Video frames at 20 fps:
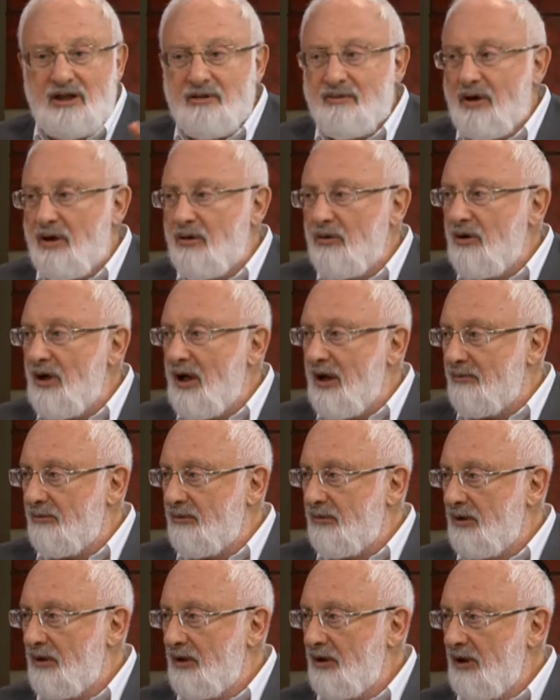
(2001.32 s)
All of a
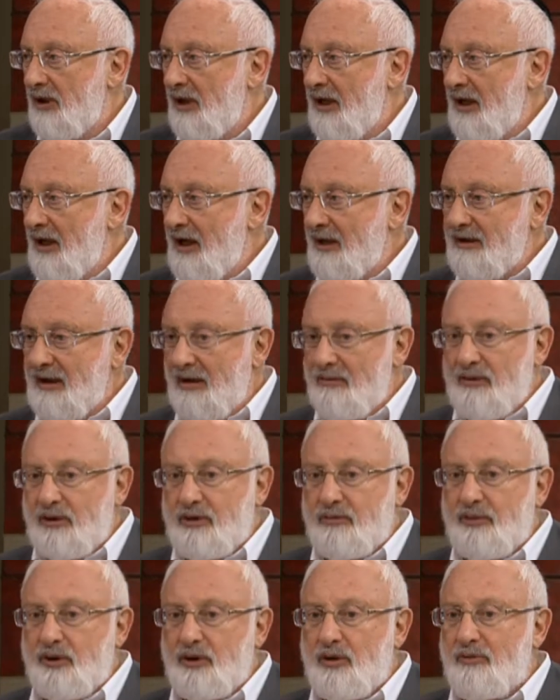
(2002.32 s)
sudden you
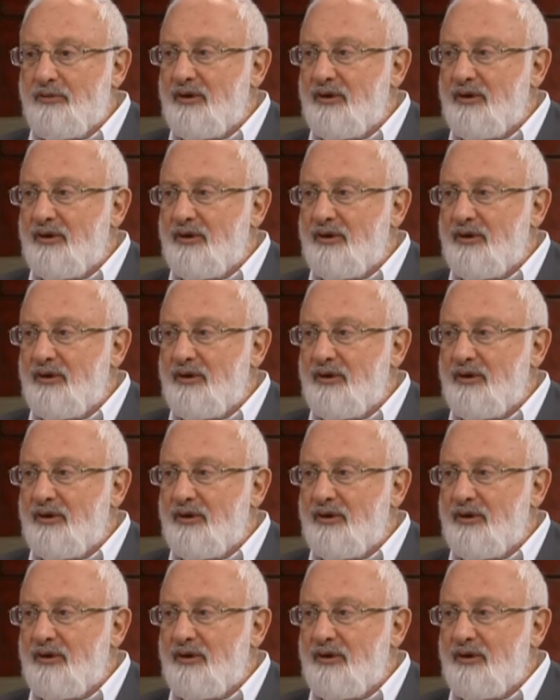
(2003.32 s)
start